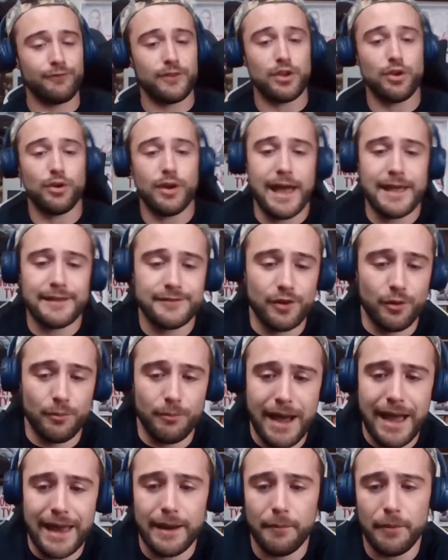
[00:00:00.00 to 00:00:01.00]
you guys don't
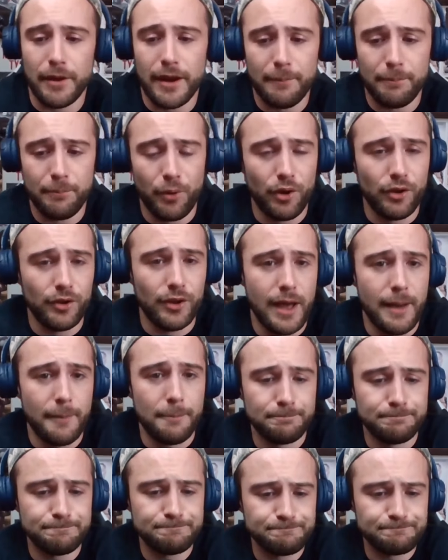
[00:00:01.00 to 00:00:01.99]
mind, I'm going to pull
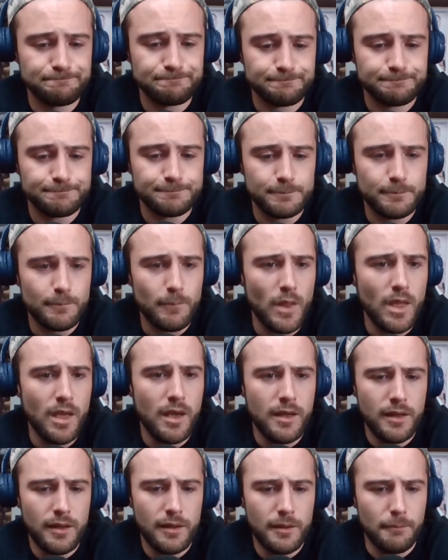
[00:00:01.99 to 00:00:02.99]
up
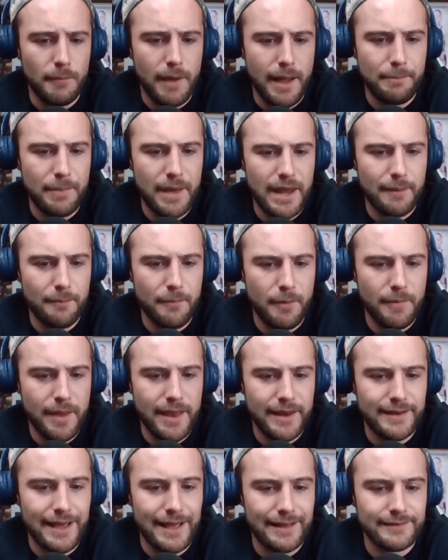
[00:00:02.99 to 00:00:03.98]
my
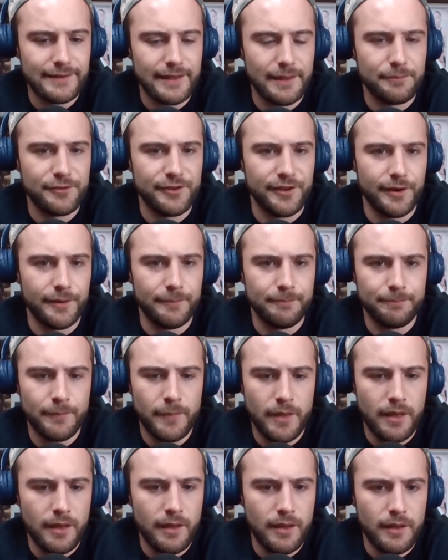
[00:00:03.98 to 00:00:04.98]
betmma.tips here
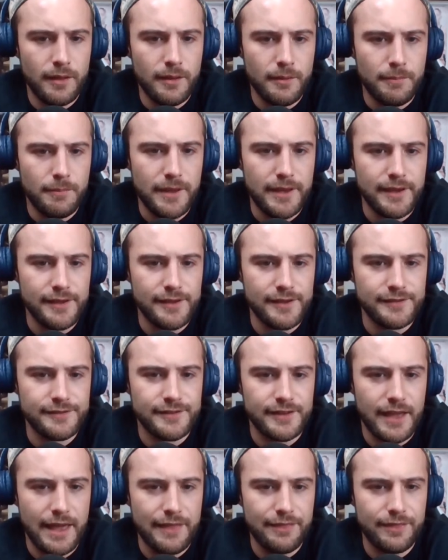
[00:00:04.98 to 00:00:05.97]

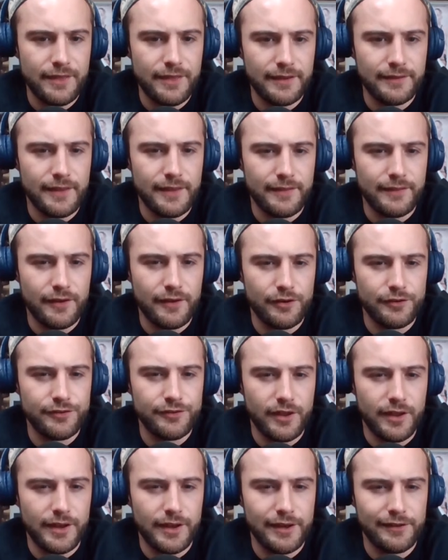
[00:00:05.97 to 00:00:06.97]
because I think that there's
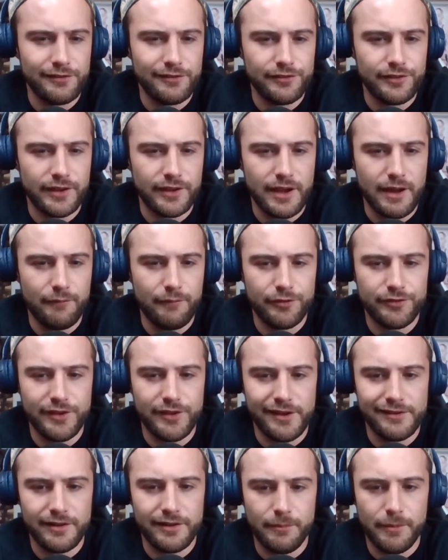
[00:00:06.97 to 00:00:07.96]
an interesting
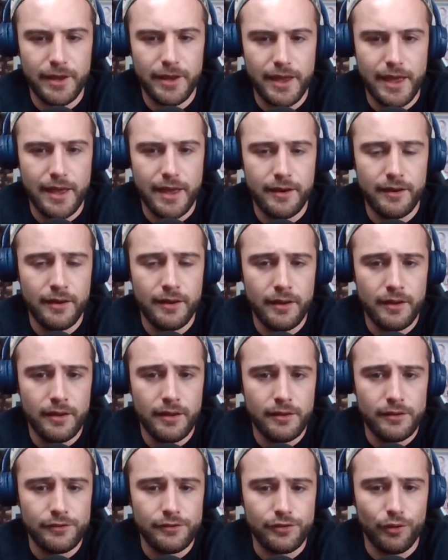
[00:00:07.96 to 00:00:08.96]
conversation to be had.
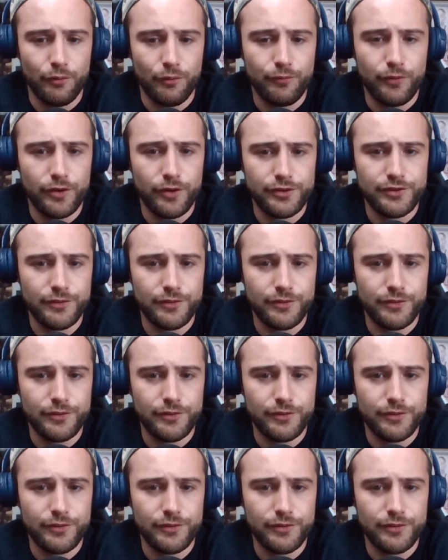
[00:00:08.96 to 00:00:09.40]
So first